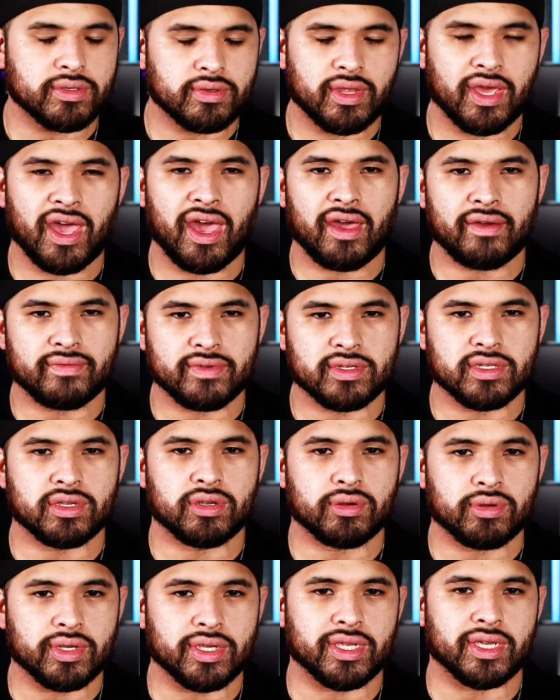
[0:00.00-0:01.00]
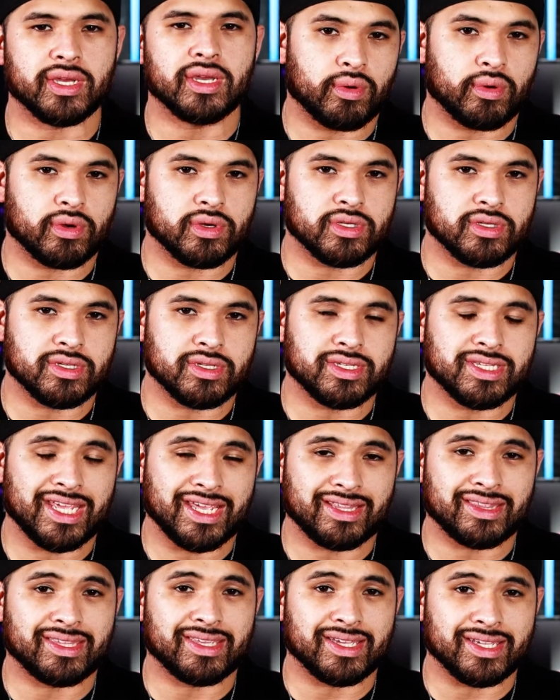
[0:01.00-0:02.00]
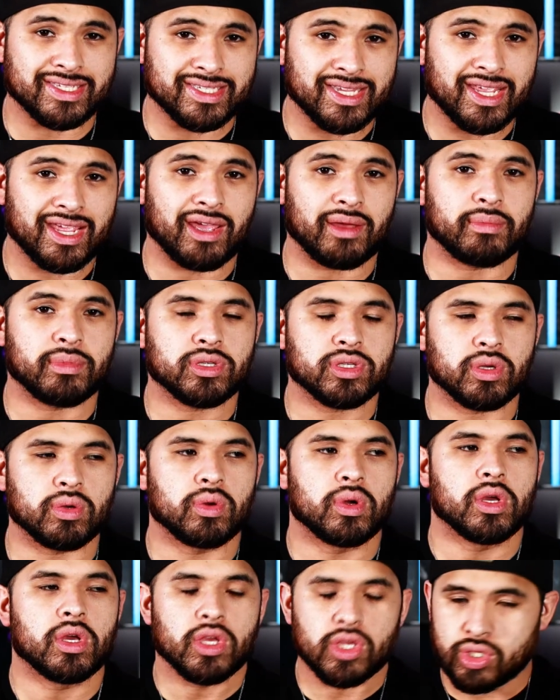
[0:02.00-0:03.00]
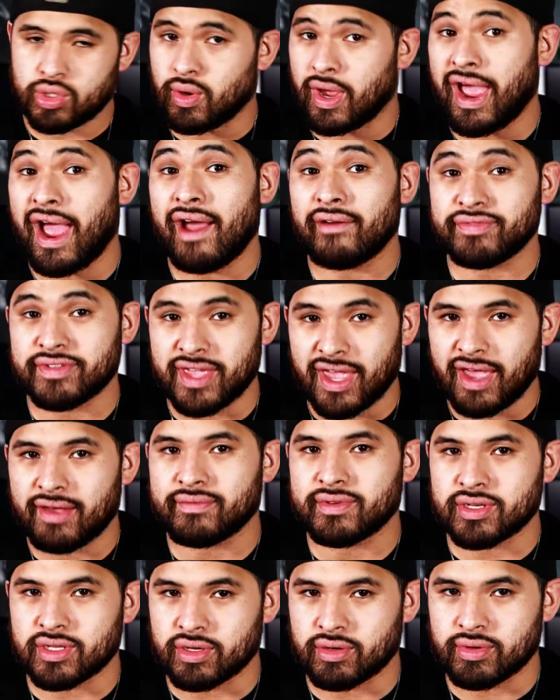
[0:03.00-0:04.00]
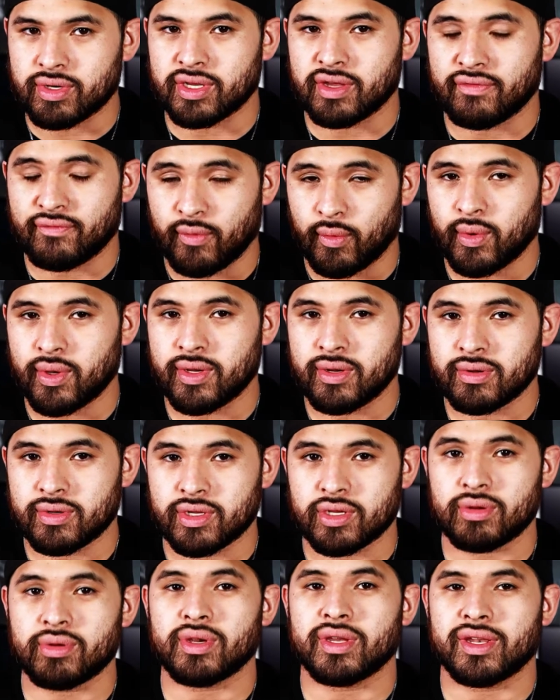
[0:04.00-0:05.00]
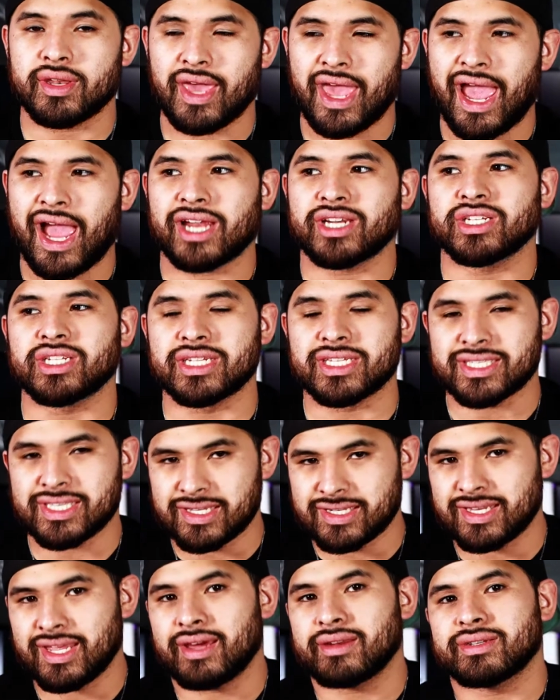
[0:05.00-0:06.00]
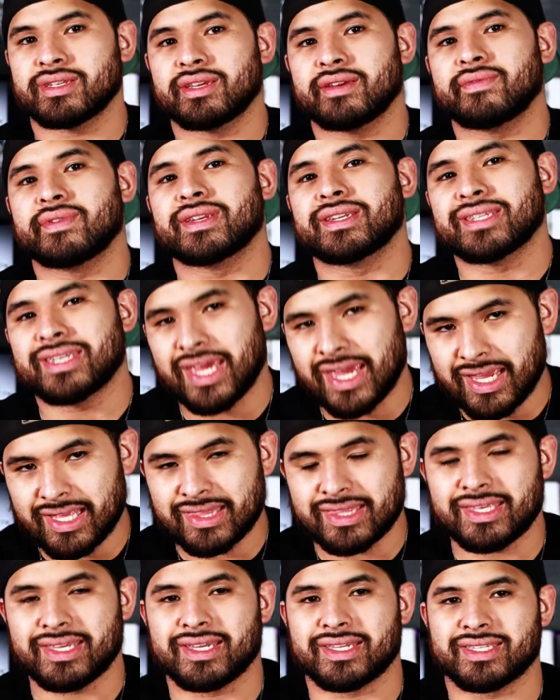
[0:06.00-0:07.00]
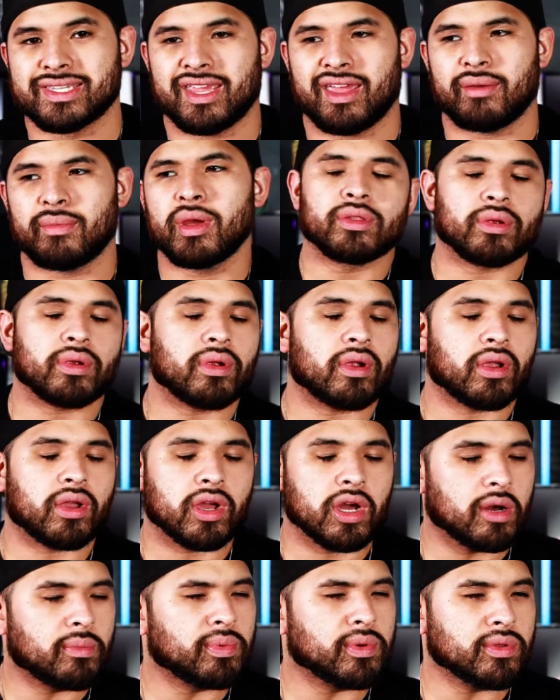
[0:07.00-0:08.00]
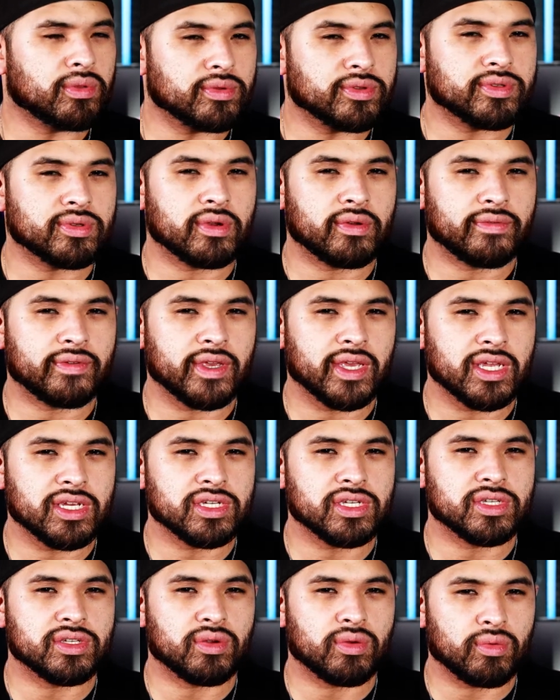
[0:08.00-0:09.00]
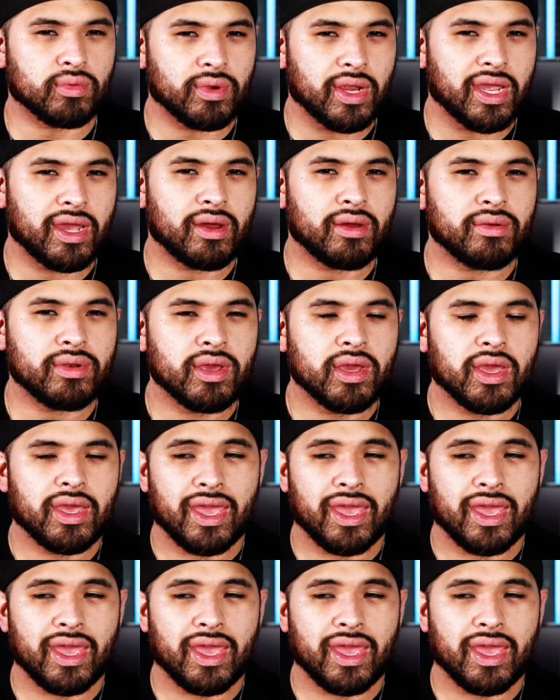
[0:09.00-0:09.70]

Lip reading: you to have a degree in order to take the exam. So you have to have a degree, a 4-year degree, to actually sit down to even take the exam. There are a couple of those certifications around.